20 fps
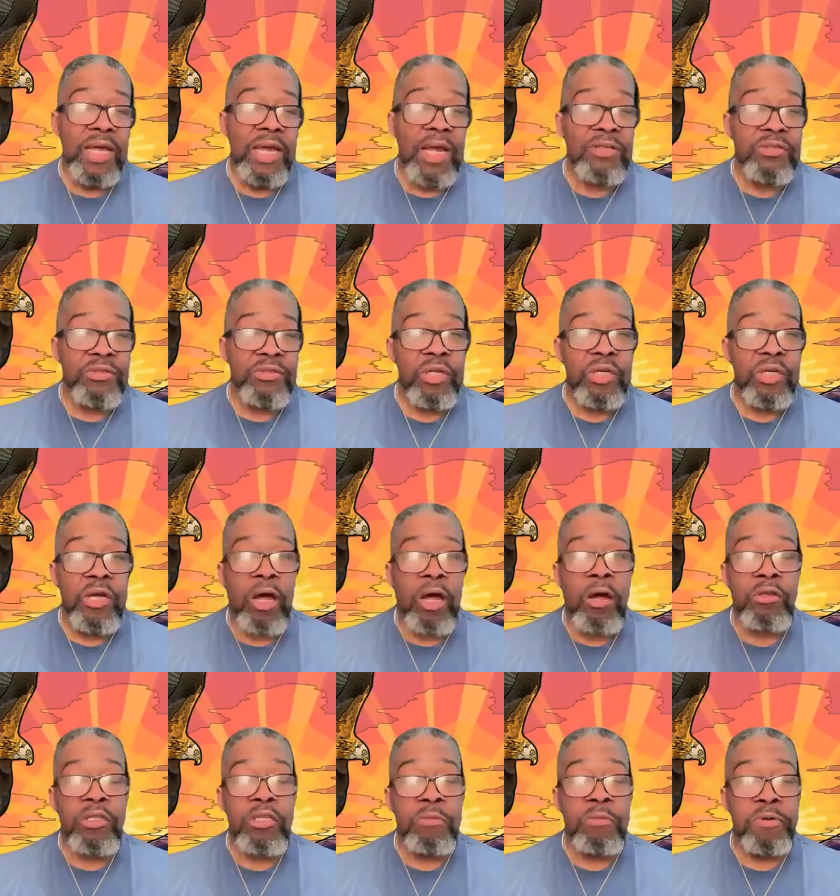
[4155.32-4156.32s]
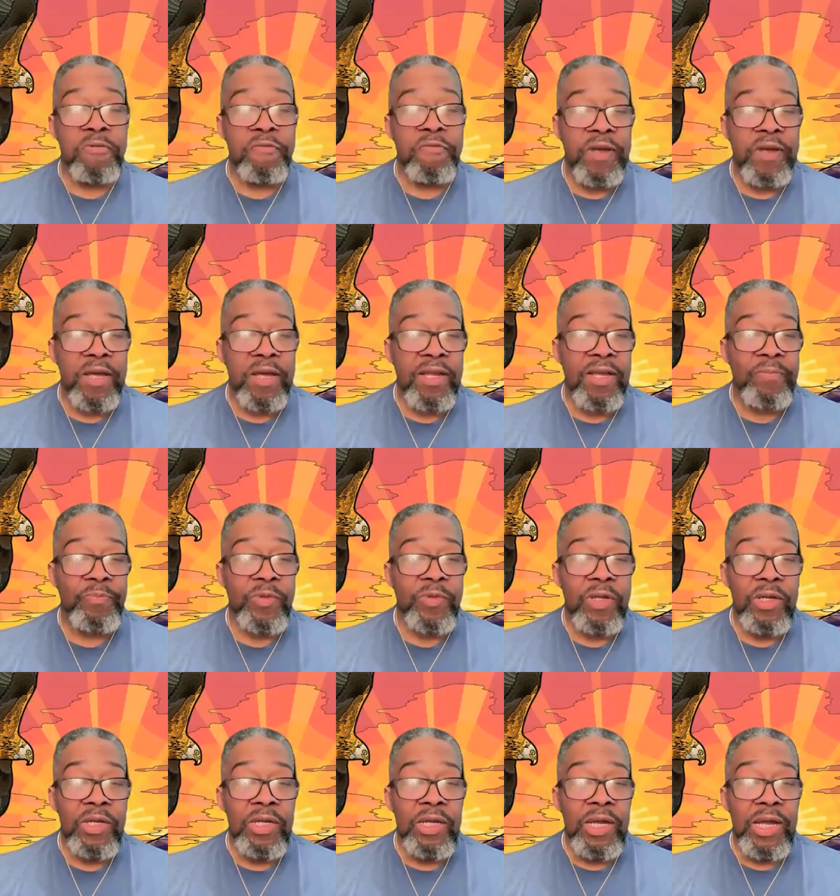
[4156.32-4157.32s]
answering the call to the prophetic,
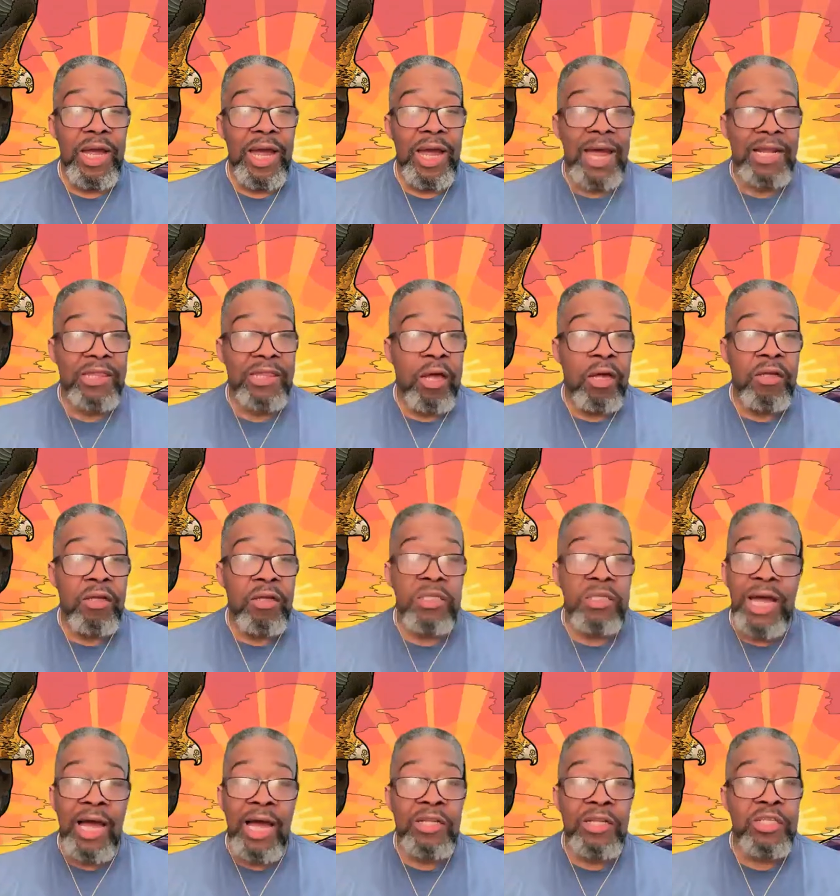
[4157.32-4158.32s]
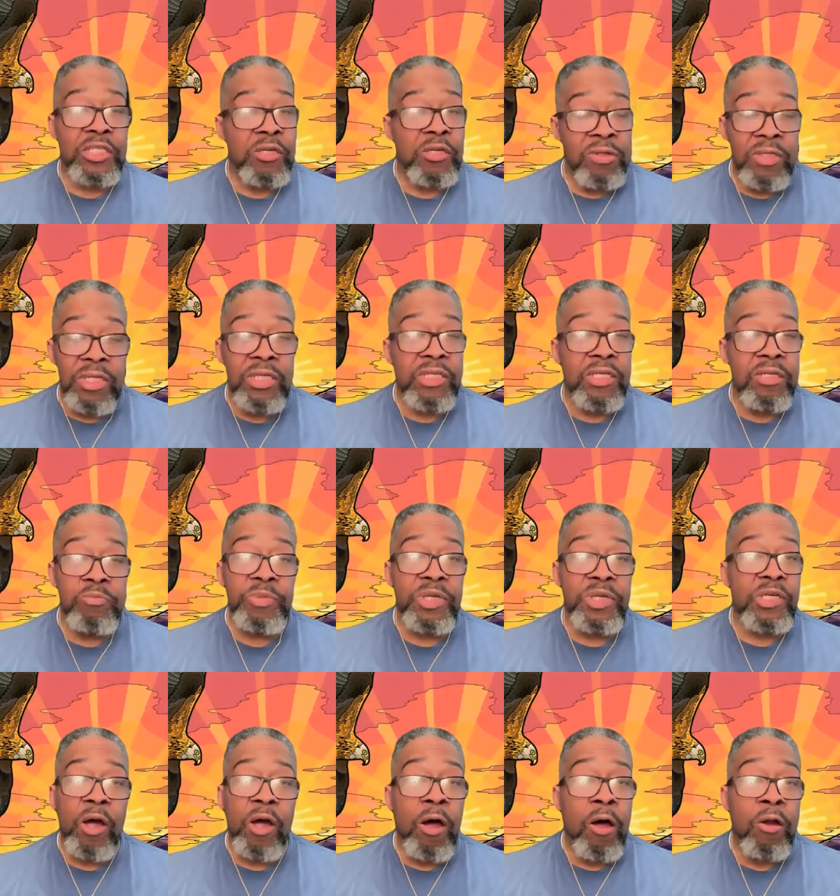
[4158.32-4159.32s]
I thought God certainly couldn't
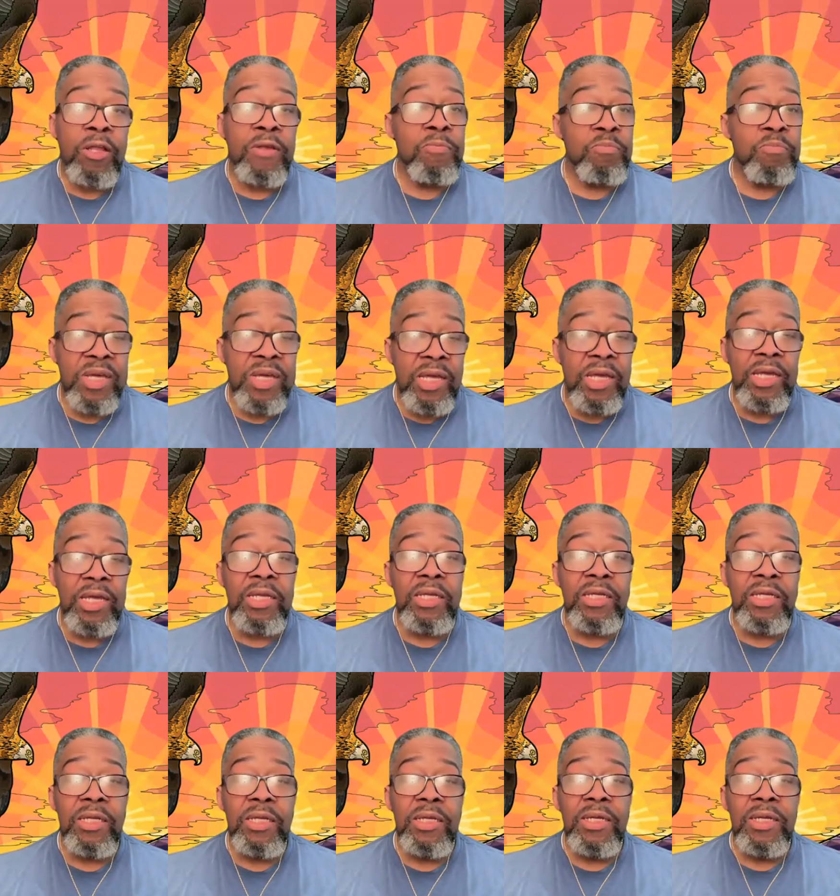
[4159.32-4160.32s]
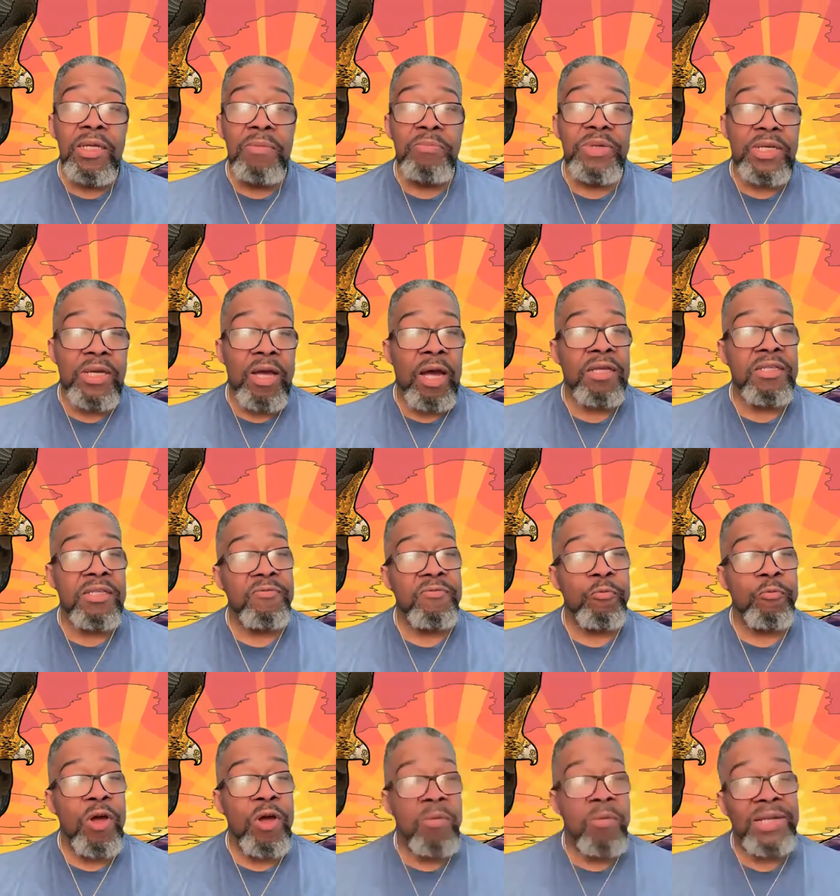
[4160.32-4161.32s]
be calling me because
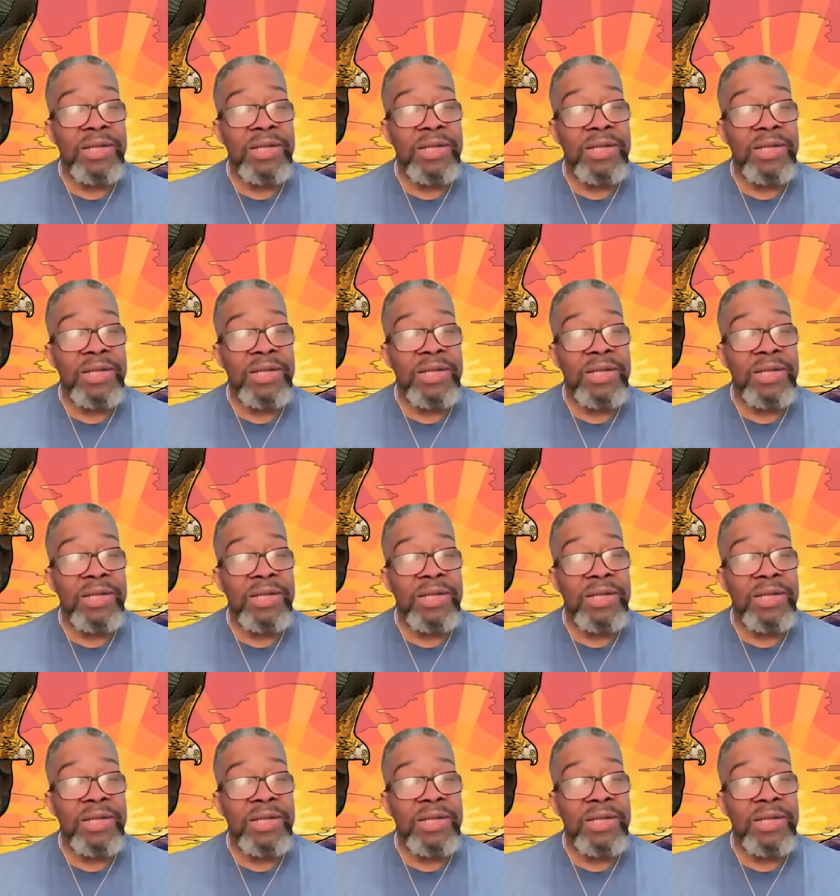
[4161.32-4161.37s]
of what